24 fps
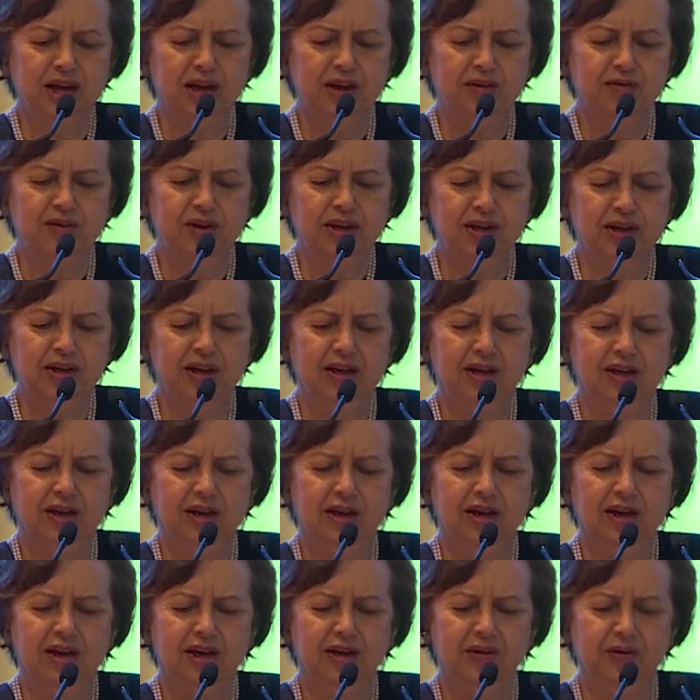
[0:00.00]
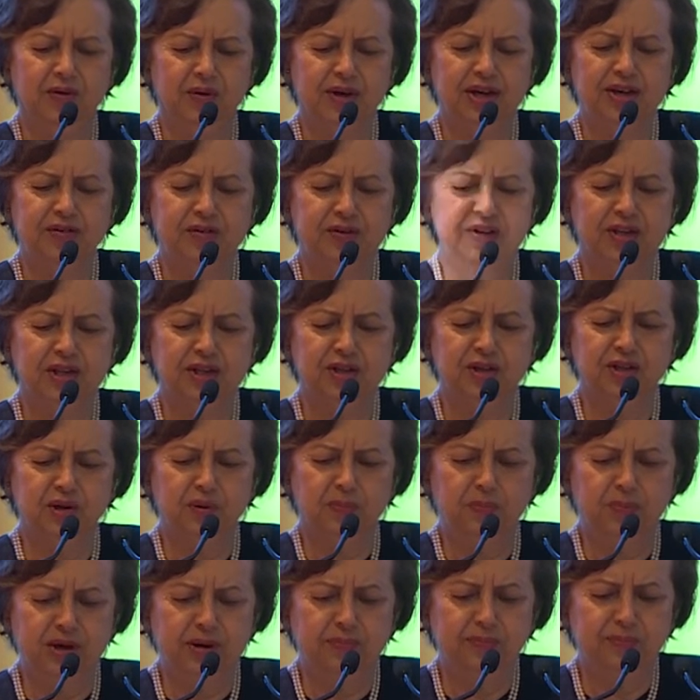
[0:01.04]
having a great sense
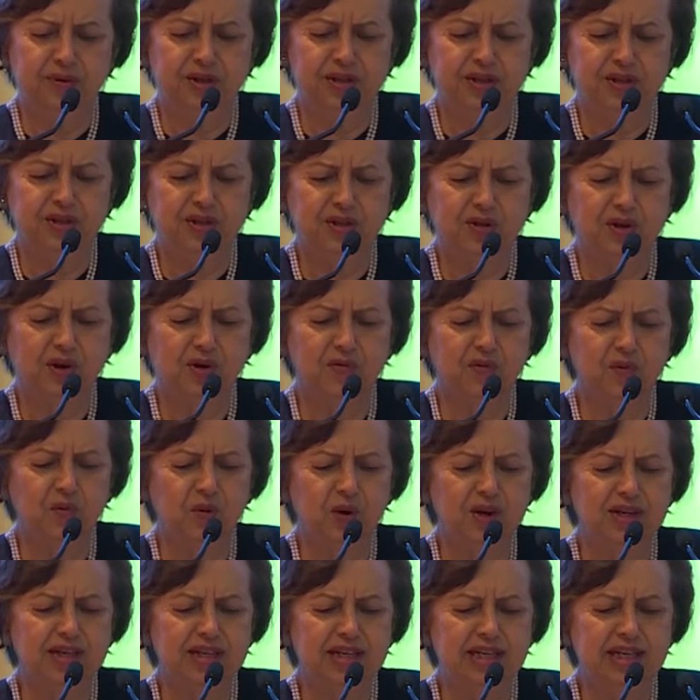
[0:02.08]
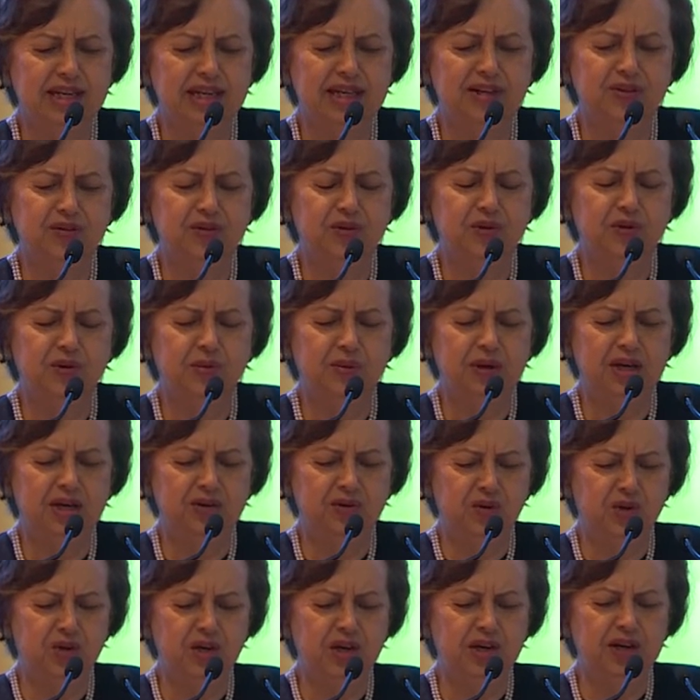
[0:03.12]
of purpose of what needs to be
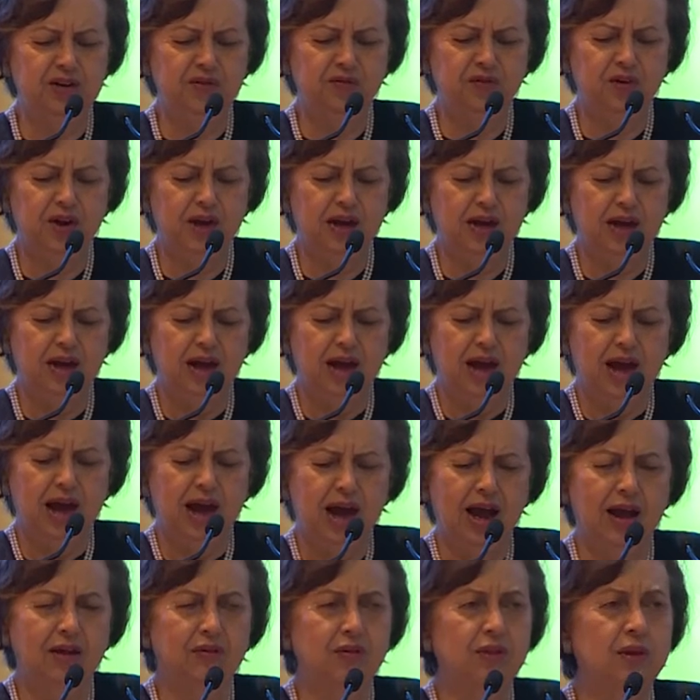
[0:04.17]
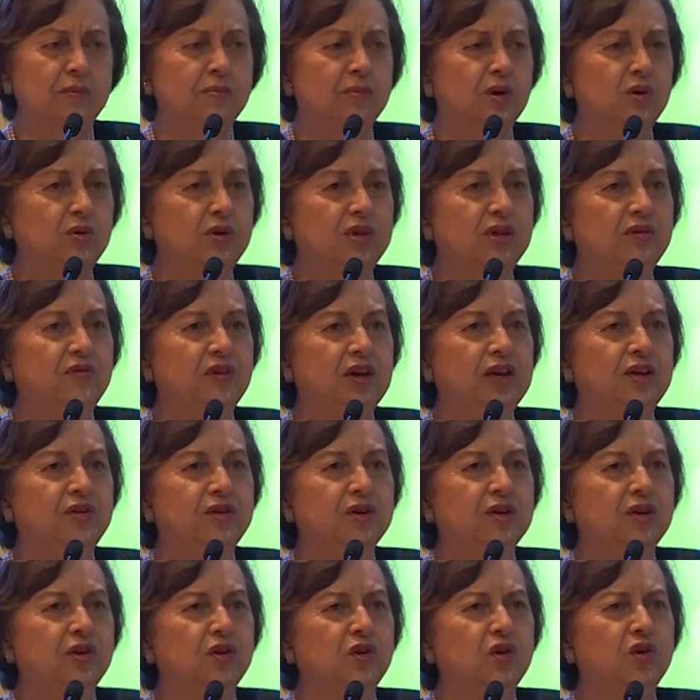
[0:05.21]
achieved, and the
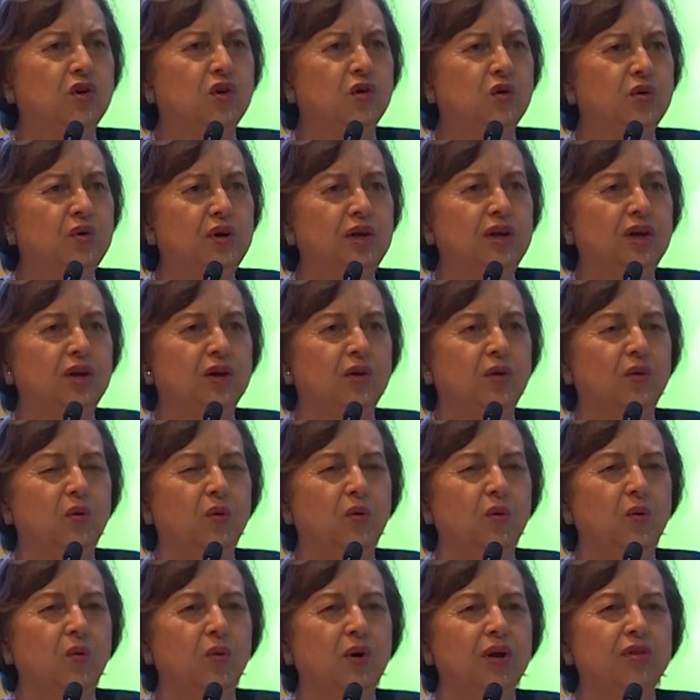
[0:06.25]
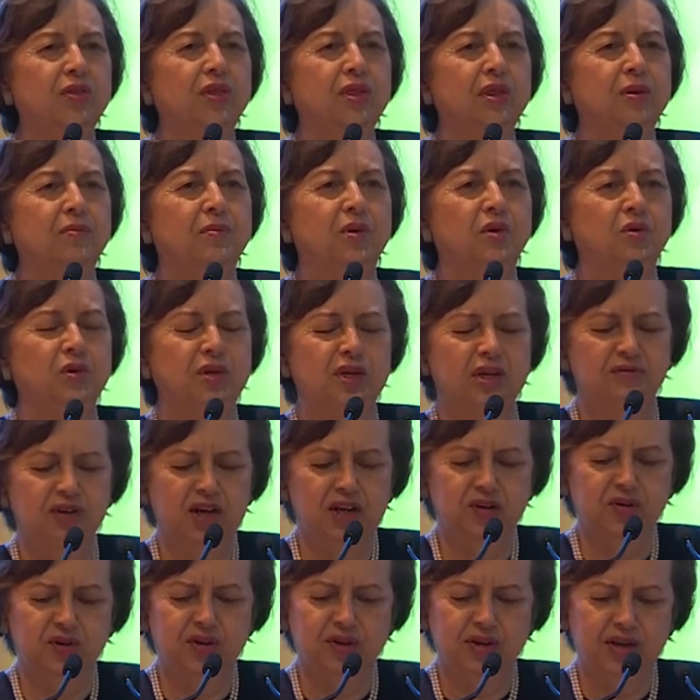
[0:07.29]
motivation, knowing what the
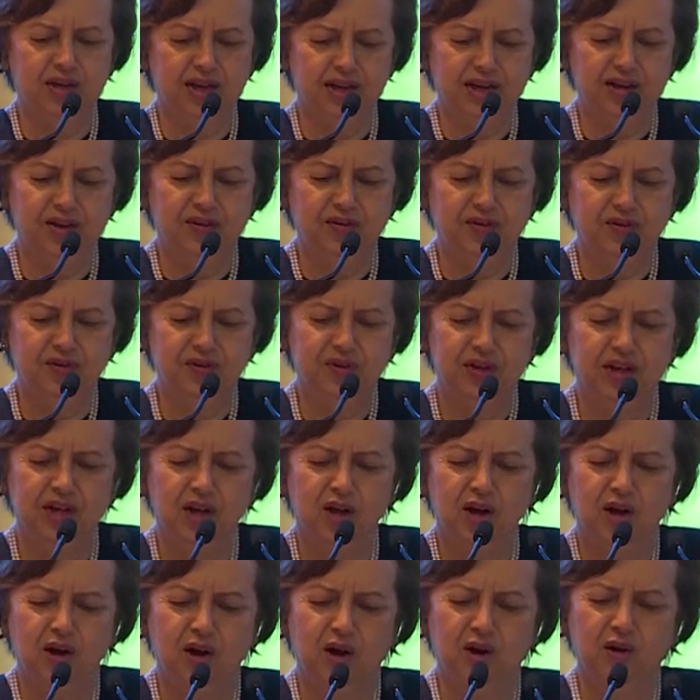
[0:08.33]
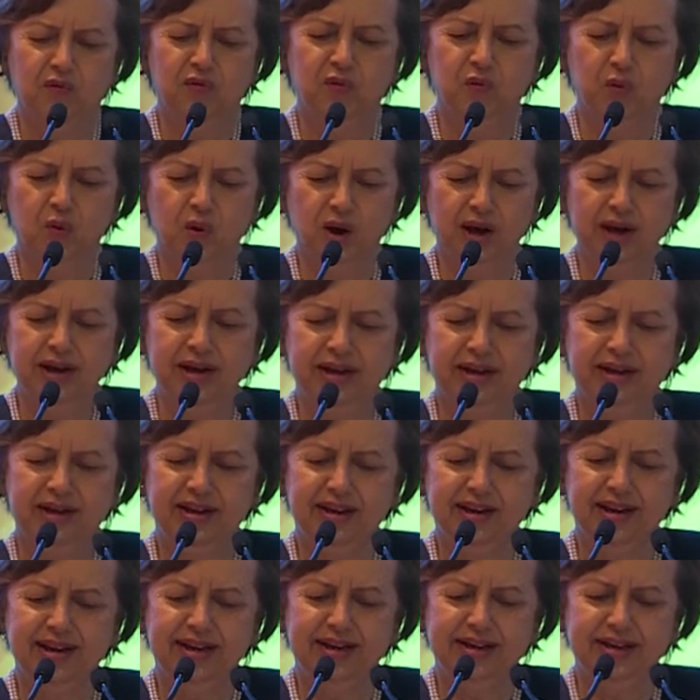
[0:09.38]
motivation is of why
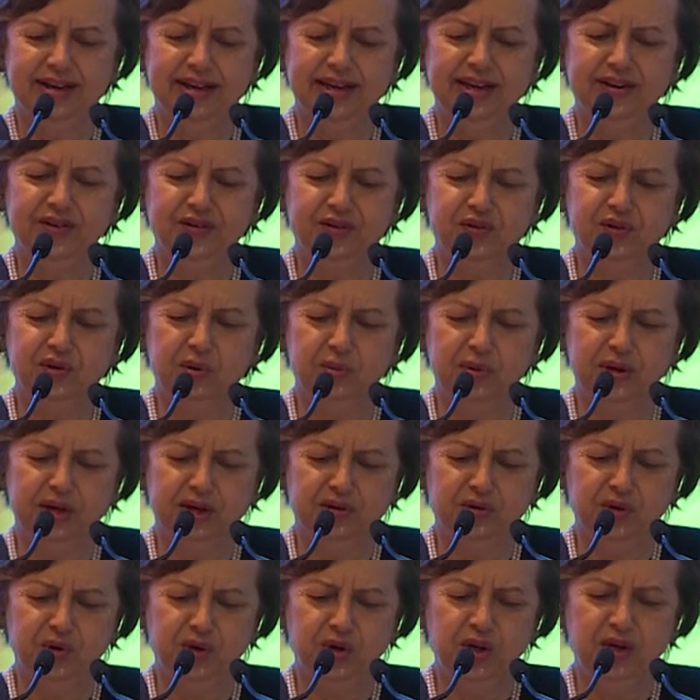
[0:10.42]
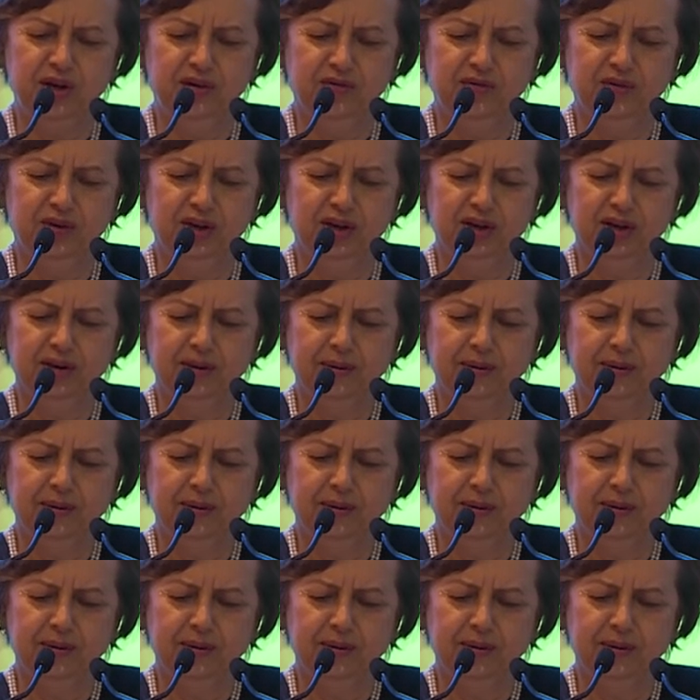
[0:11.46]
it needs to be achieved.